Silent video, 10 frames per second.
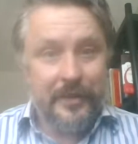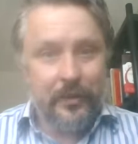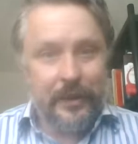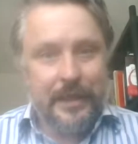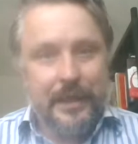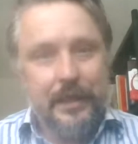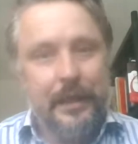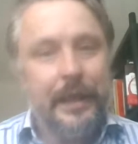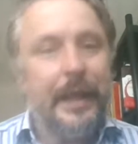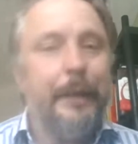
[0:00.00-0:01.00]
Solace.
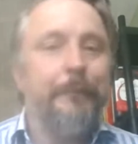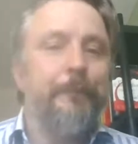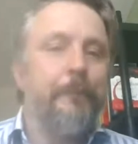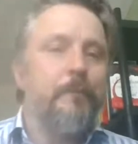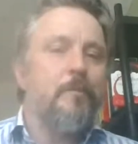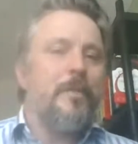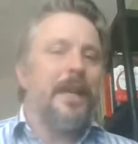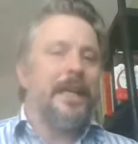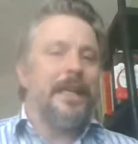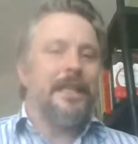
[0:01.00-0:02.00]
Yeah,
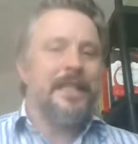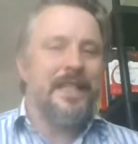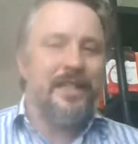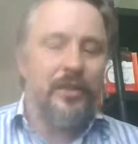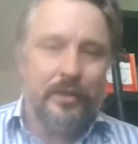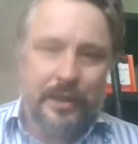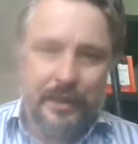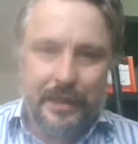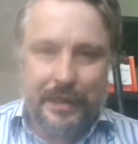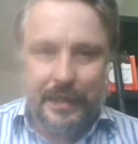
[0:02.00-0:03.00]
it's not as
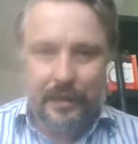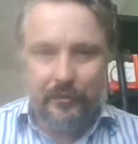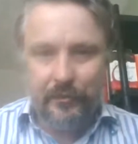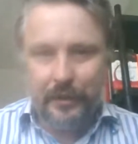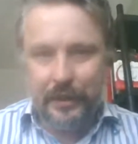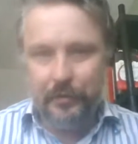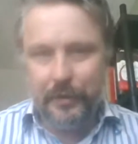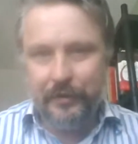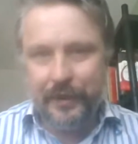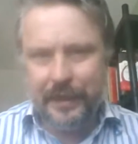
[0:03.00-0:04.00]
good as Casino Royale,
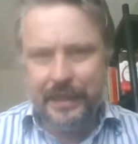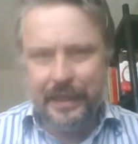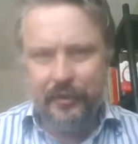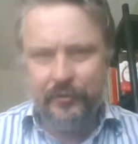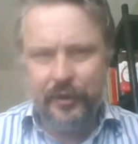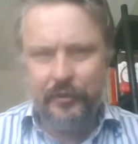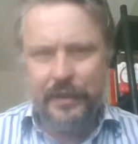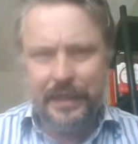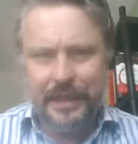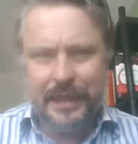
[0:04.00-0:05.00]
but I think Casino Royale
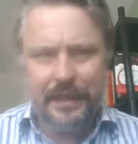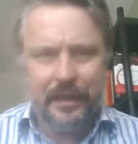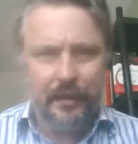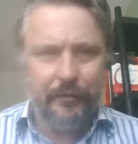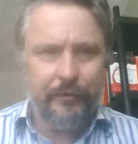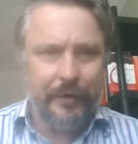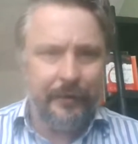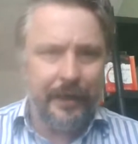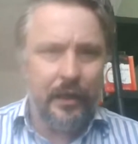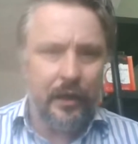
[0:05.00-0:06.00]
did set a
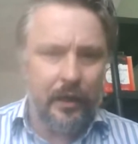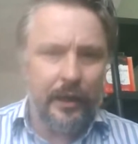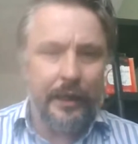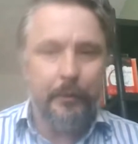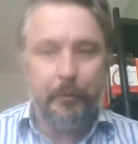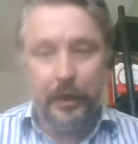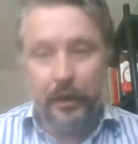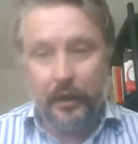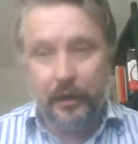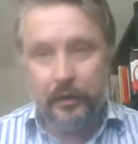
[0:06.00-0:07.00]
very high
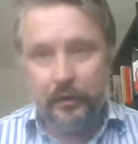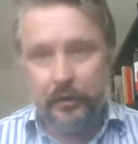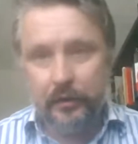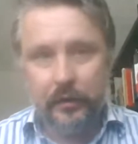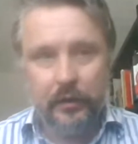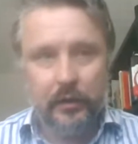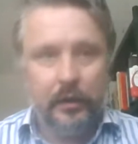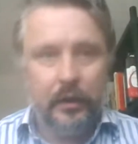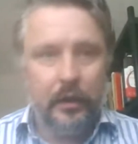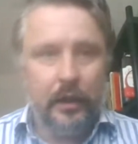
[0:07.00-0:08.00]
bar.
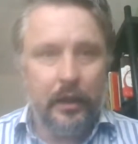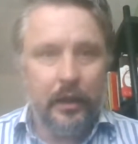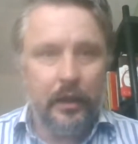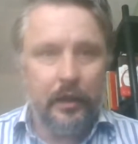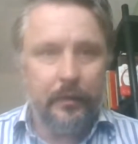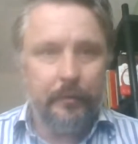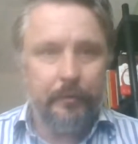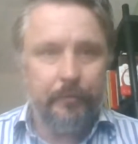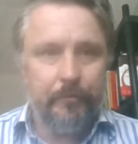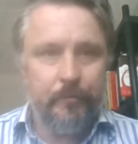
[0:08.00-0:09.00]

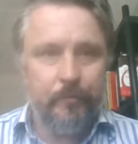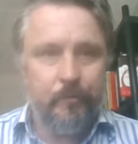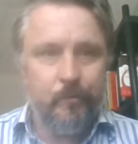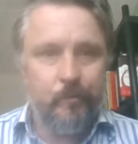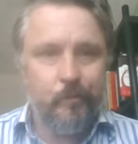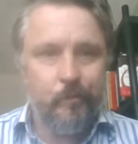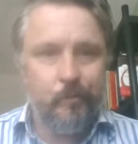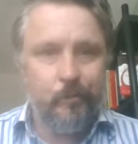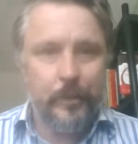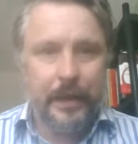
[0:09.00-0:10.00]

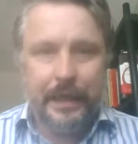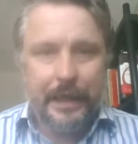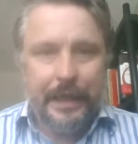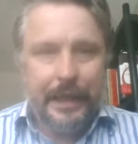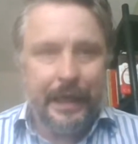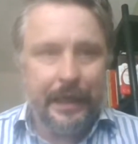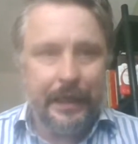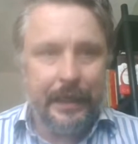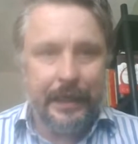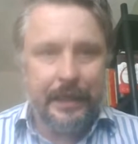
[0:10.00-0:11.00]
But
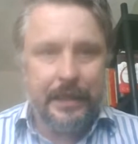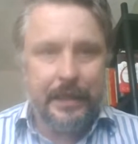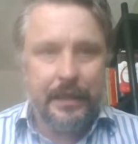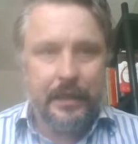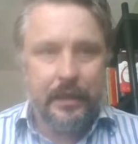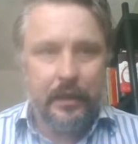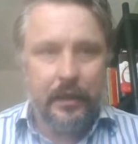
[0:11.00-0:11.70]
it's